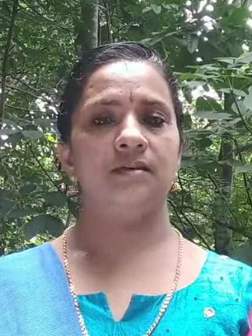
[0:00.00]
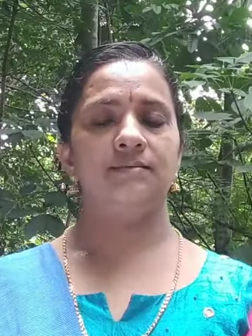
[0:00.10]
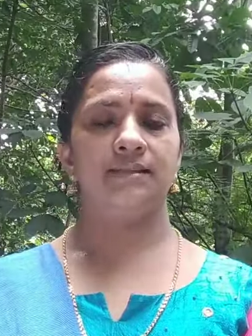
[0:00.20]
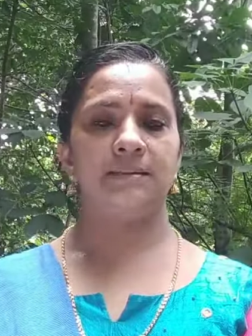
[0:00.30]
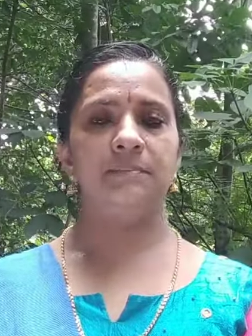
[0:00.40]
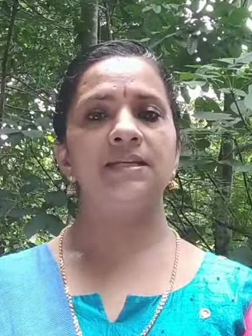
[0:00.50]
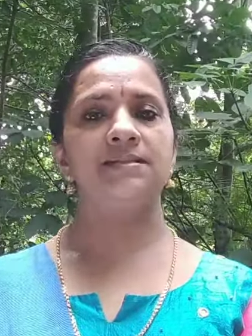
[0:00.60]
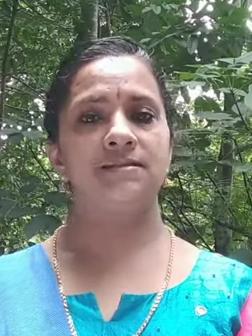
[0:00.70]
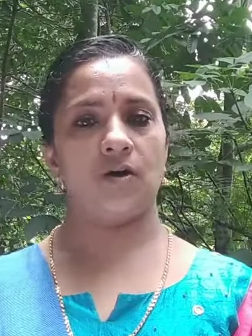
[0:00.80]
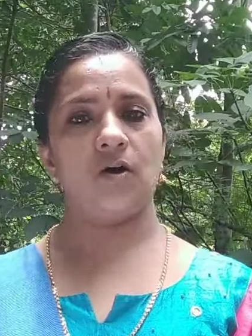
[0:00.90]
that
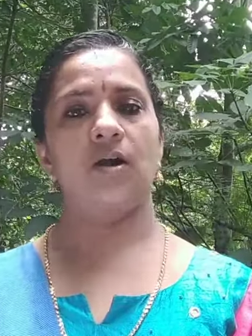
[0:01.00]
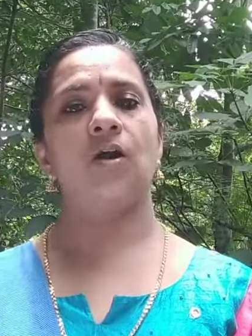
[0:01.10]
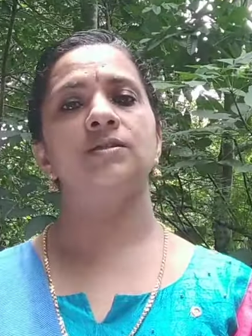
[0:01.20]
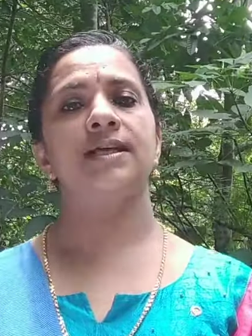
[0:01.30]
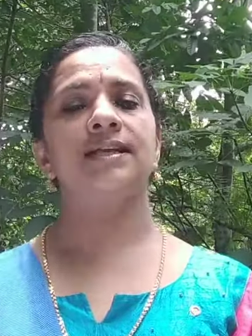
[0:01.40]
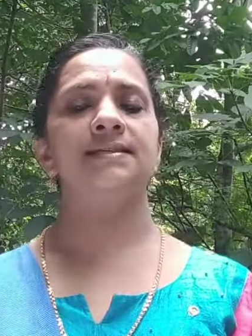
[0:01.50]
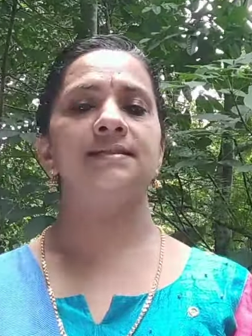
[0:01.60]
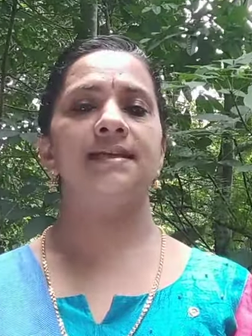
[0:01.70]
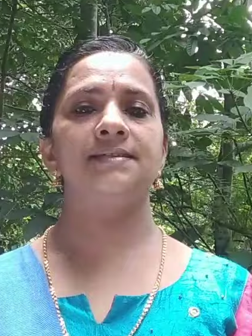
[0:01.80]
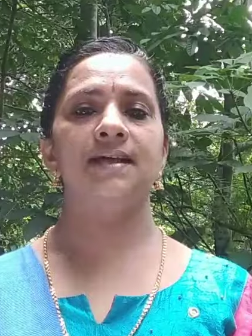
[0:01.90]
means Longinus
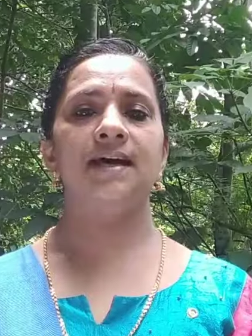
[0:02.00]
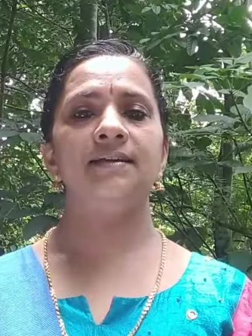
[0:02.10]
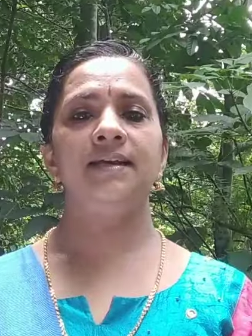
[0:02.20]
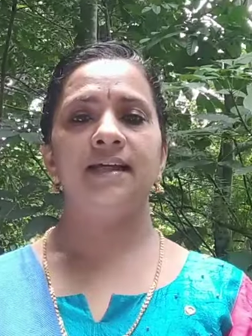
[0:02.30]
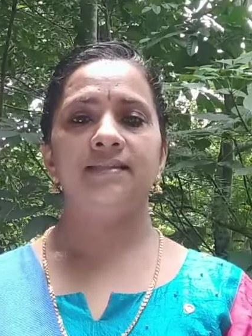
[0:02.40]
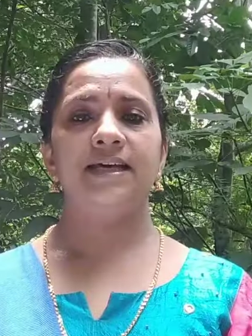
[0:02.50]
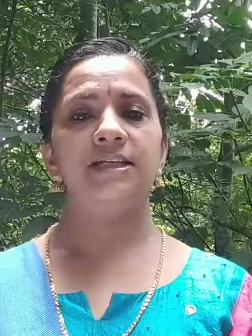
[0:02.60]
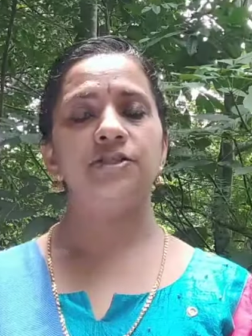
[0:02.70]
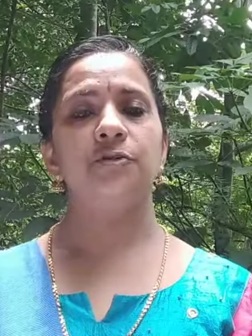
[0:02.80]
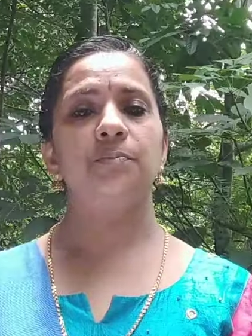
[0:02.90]
says that
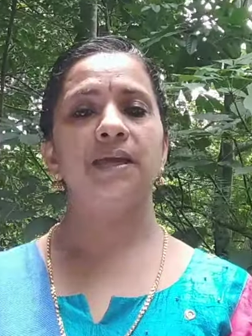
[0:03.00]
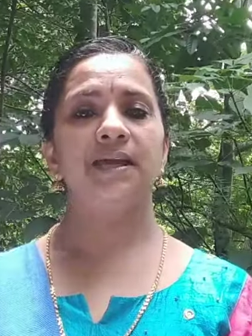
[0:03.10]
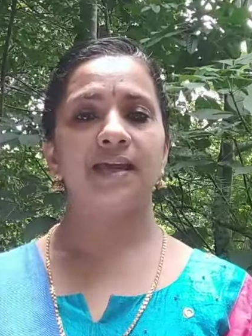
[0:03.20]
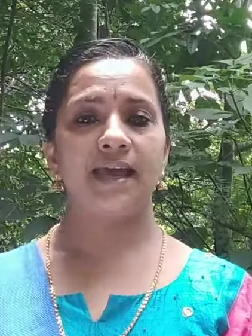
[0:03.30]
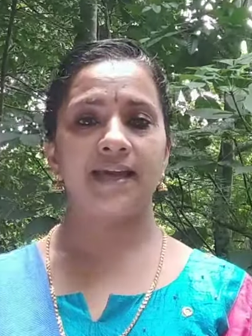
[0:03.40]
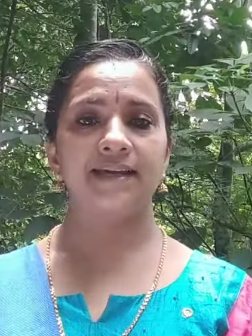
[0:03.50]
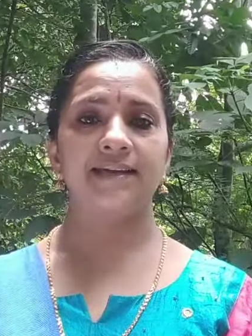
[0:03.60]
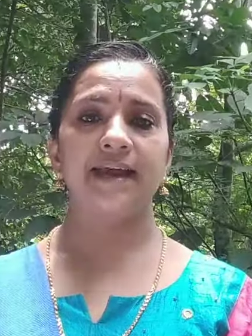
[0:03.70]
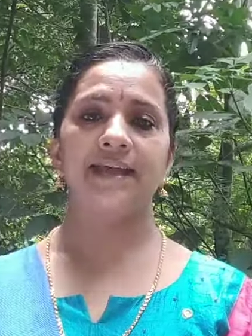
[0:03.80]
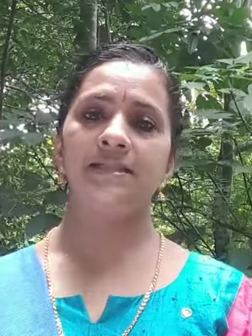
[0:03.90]
there should be a
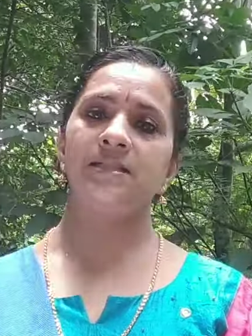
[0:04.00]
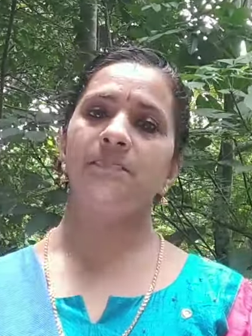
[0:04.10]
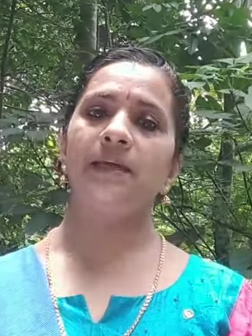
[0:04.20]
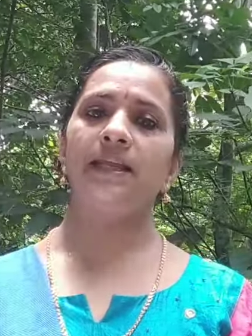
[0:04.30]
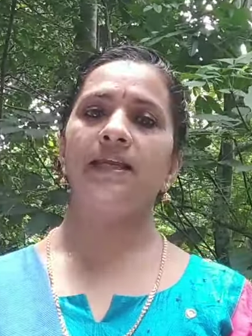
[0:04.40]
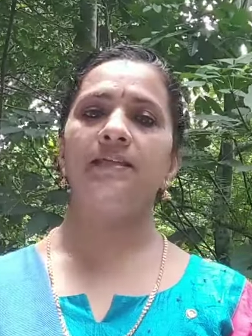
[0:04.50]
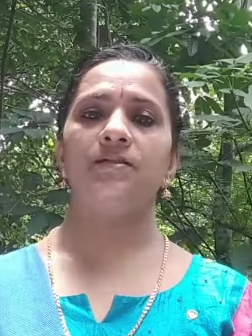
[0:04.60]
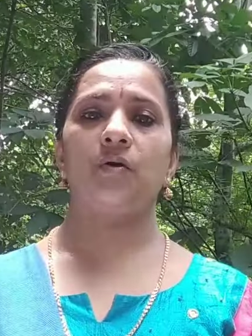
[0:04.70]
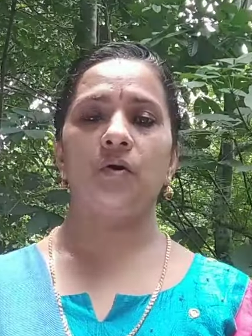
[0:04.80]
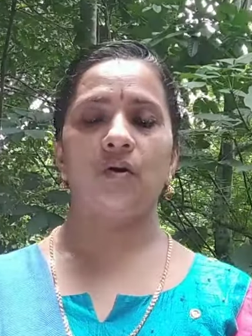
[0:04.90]
great spirit
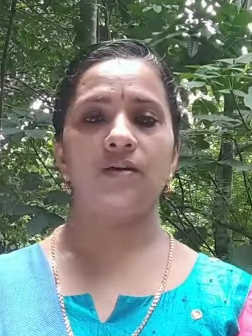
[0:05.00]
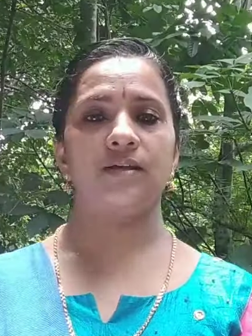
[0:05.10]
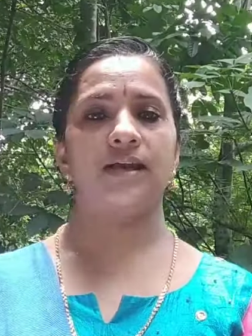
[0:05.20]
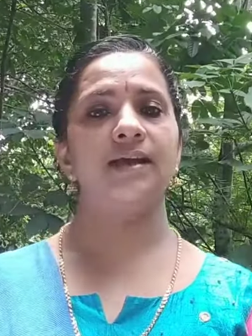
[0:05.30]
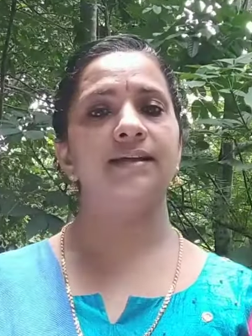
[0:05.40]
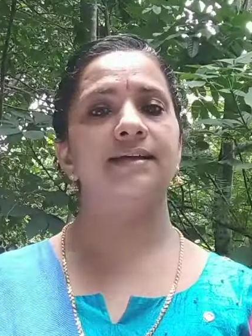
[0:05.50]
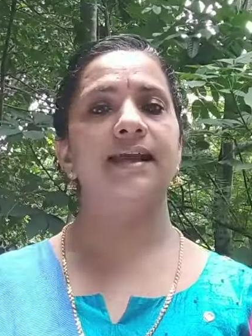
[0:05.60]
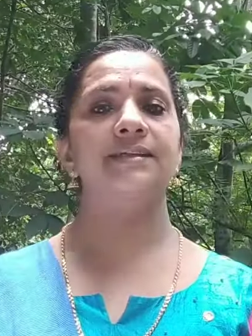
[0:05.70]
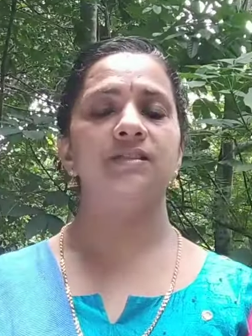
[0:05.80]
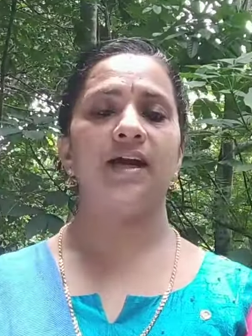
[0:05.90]
or a
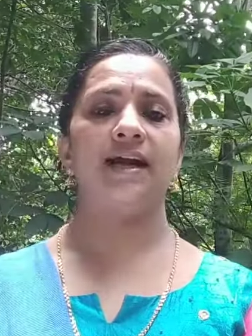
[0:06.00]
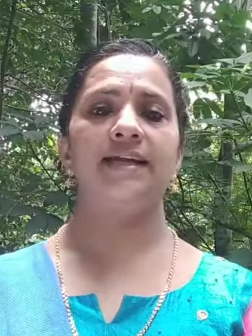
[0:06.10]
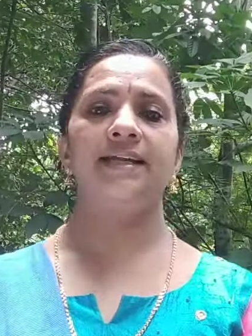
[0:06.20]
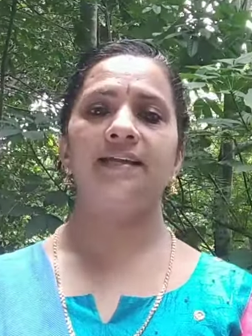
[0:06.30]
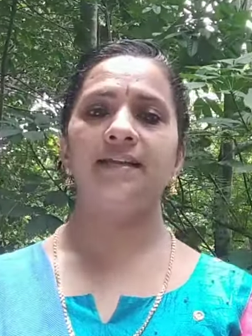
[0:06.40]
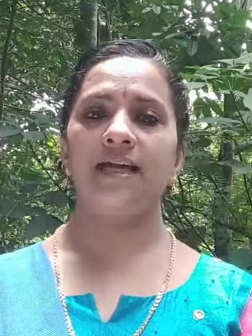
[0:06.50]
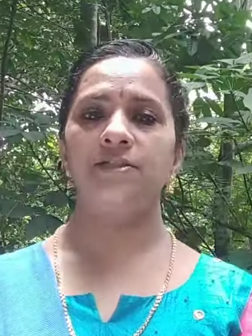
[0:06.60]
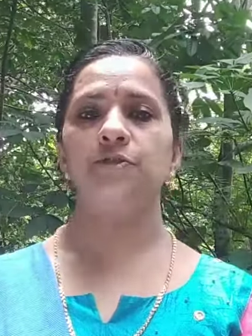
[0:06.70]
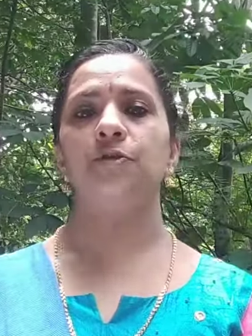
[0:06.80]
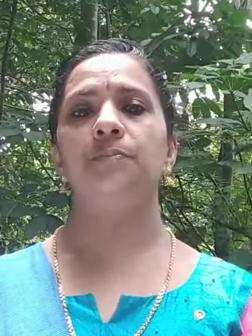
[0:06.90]
great idea that
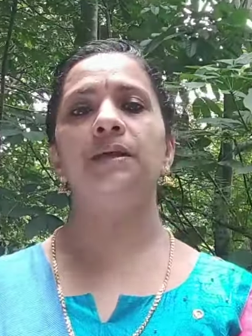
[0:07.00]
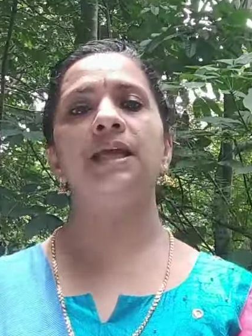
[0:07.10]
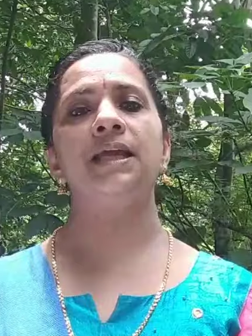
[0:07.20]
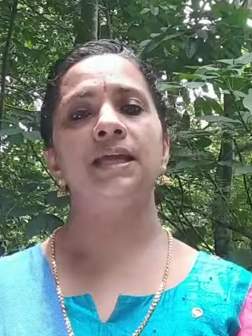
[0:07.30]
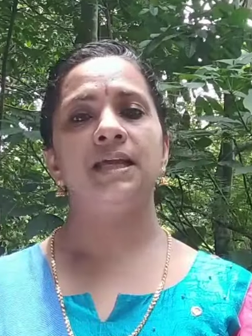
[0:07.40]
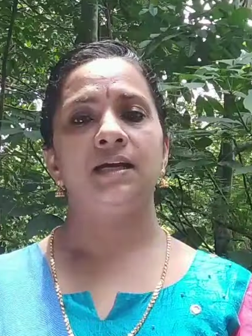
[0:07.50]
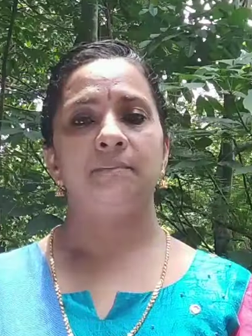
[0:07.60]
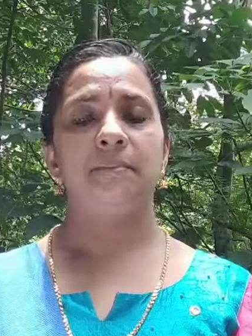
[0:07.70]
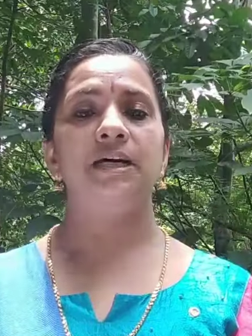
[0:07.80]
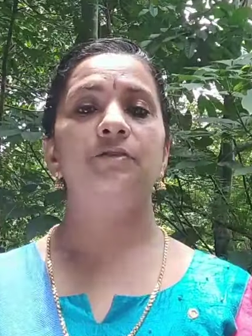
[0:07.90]
should be
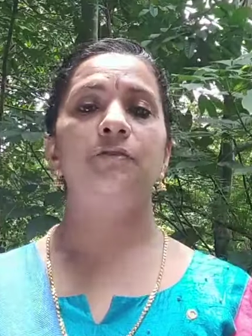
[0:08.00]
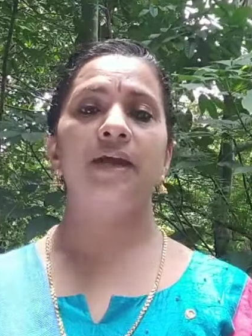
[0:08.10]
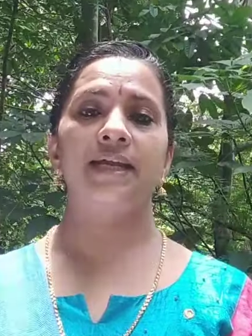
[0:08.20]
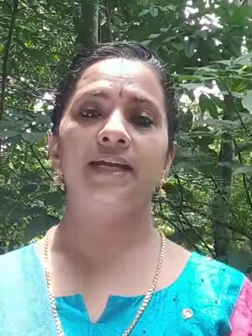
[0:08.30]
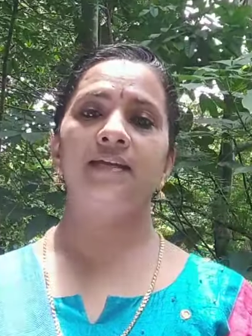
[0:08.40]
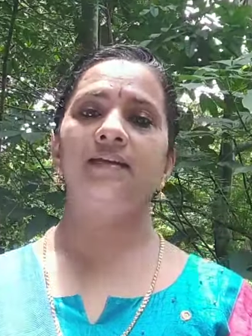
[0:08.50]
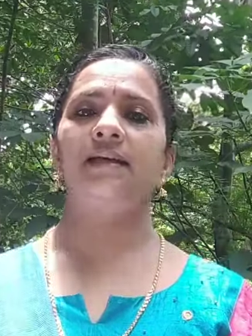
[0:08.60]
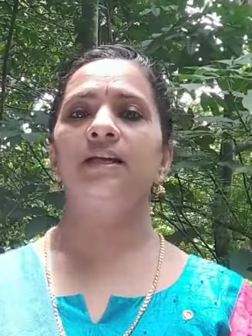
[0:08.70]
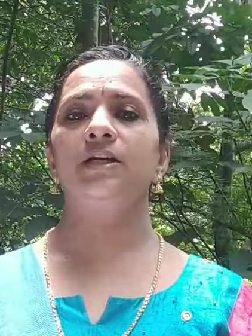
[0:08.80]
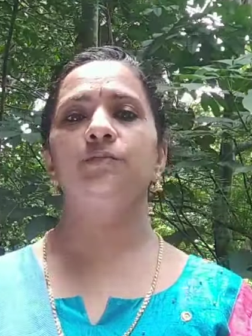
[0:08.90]
pervading
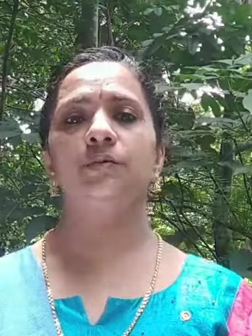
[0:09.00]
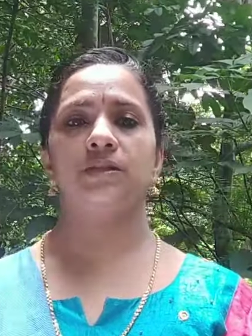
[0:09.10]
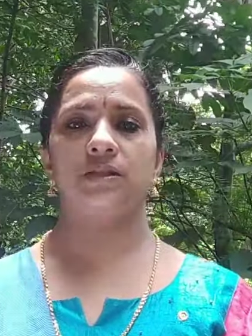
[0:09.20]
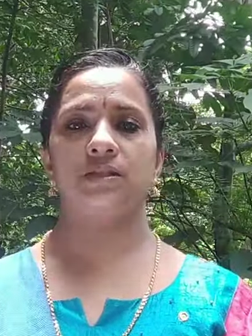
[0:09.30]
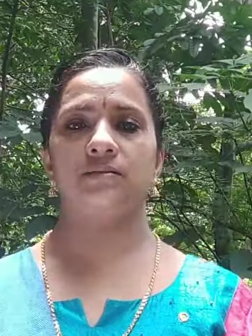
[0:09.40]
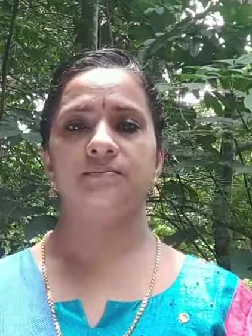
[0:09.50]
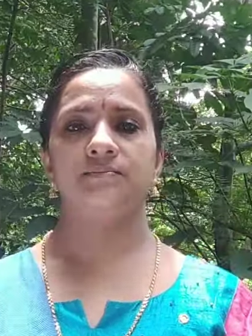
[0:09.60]
in a work.